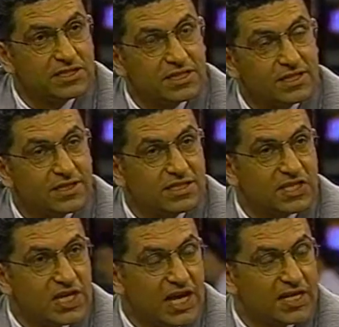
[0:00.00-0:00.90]
amazing
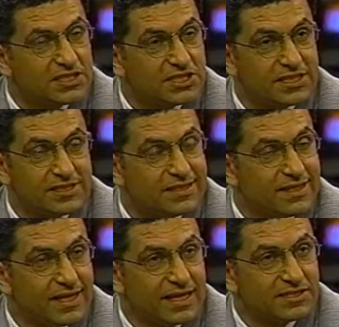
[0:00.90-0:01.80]
the
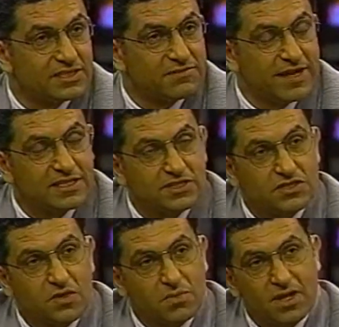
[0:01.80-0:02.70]
technology has
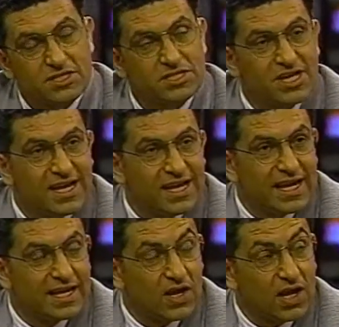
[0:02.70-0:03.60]
advanced so much,
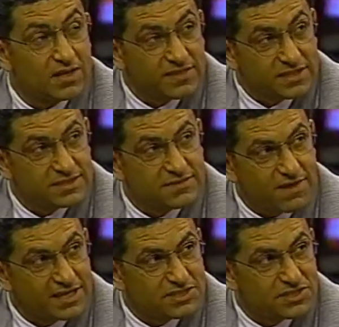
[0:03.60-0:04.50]
and a lot of these
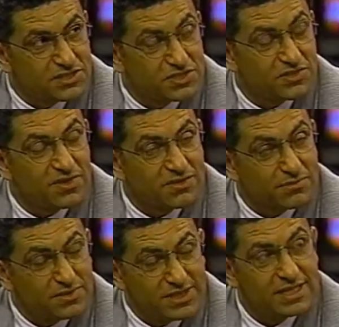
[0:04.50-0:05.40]
devices
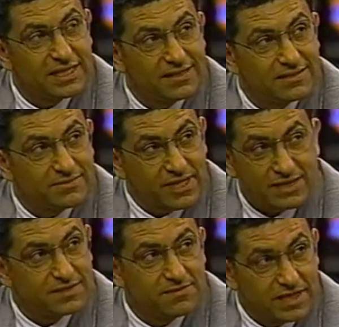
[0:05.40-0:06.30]
are really
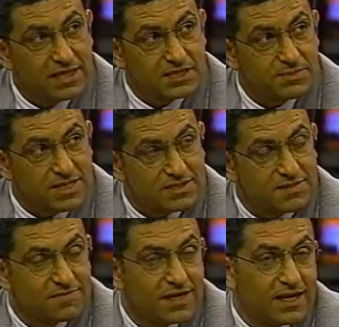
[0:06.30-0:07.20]
relatively
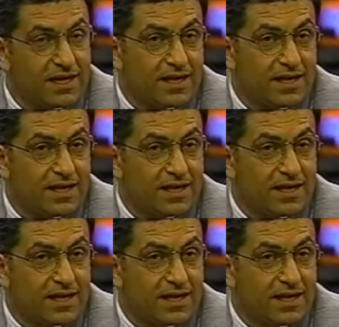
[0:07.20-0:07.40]
inexpensive.